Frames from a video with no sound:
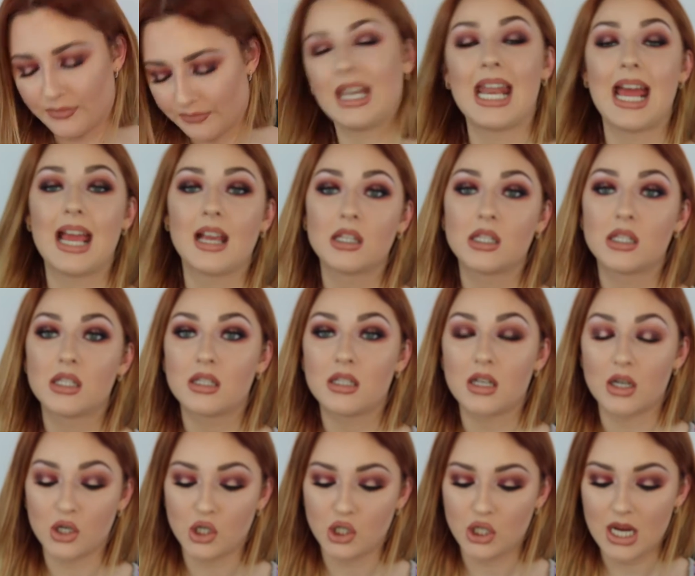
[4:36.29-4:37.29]
The
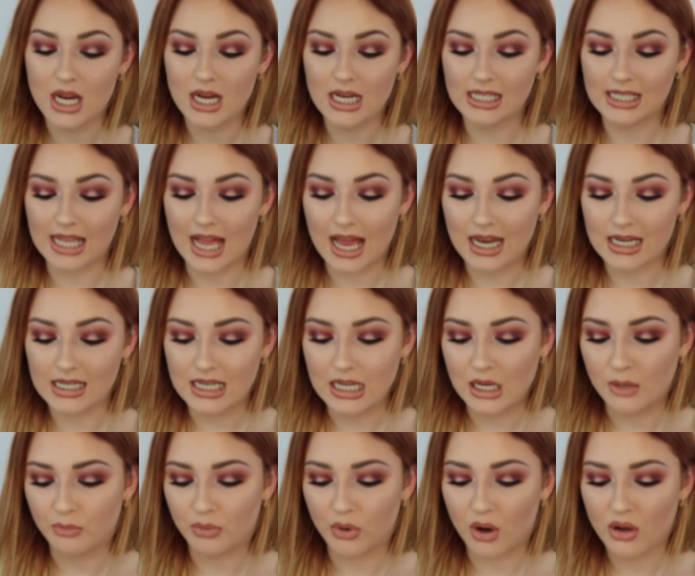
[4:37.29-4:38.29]
next shade is
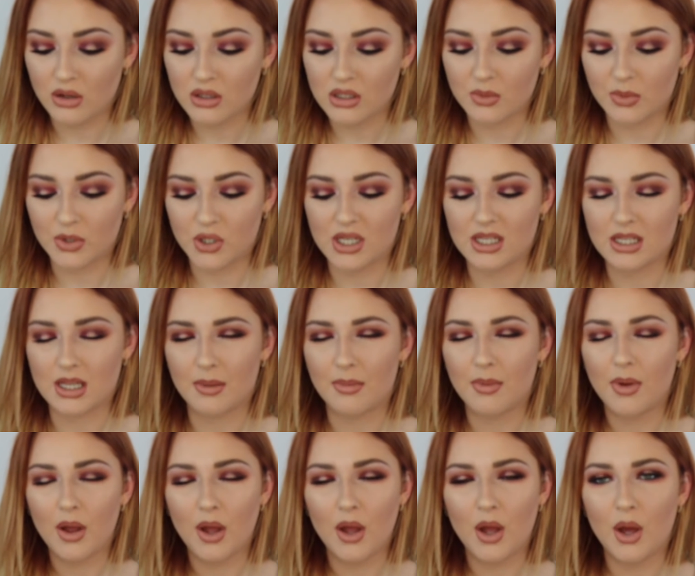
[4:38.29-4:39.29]
Antique Bronze, which is
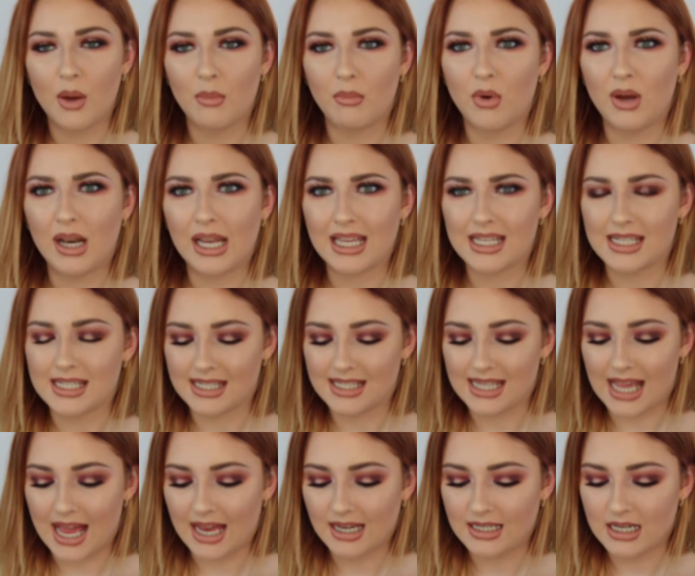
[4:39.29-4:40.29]
more like a
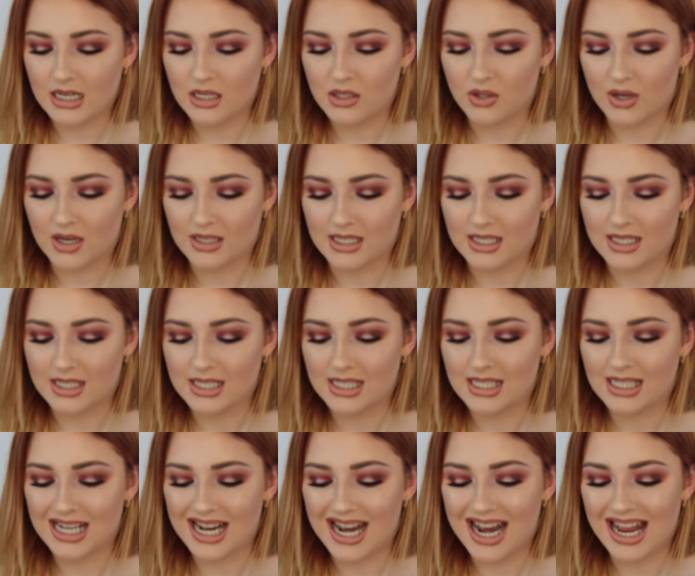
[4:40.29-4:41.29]
satin, so it has a
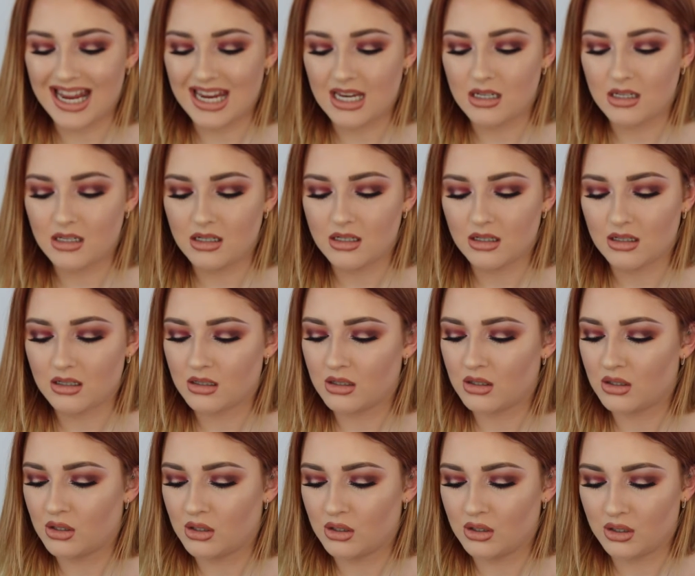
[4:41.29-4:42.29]
slight
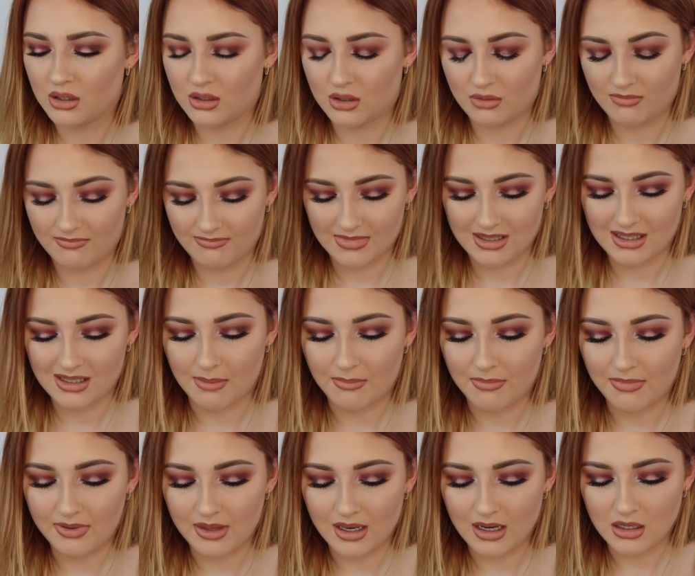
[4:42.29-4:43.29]

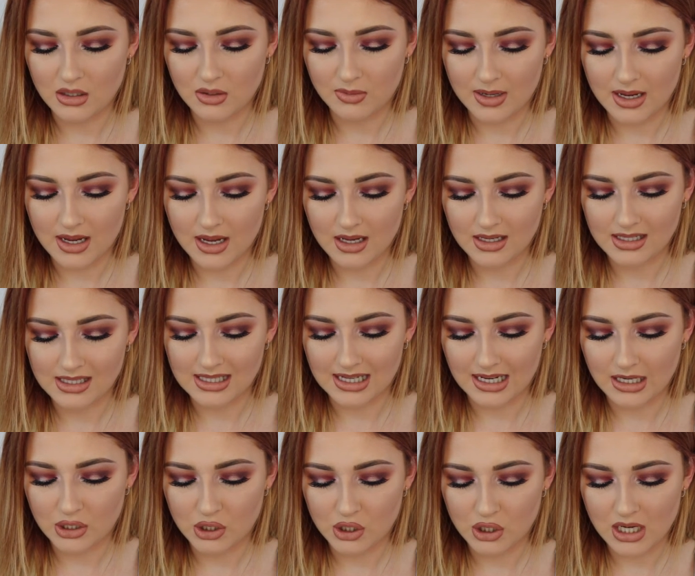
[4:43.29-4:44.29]
something to it, a
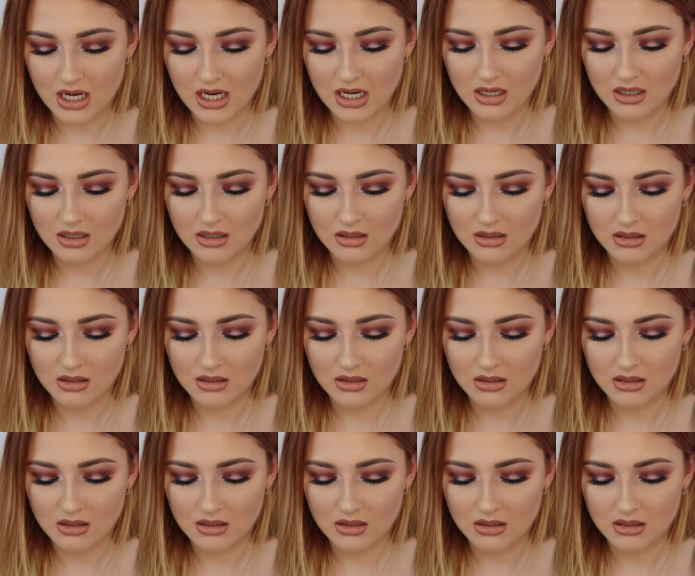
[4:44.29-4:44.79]
slight sheen.